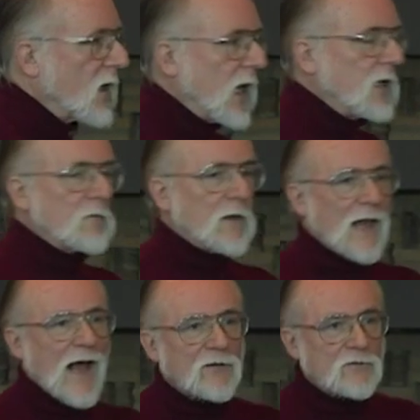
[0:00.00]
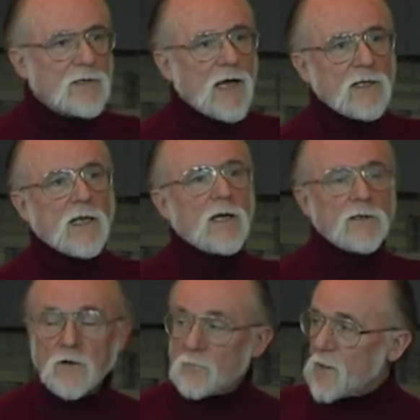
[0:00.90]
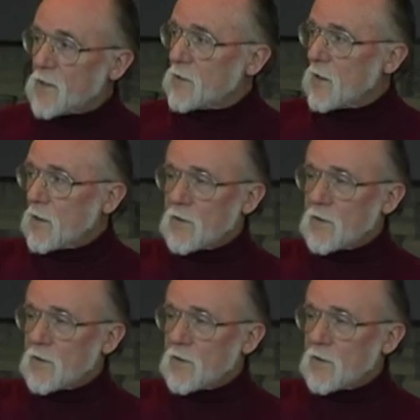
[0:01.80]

And in the last decade, there been,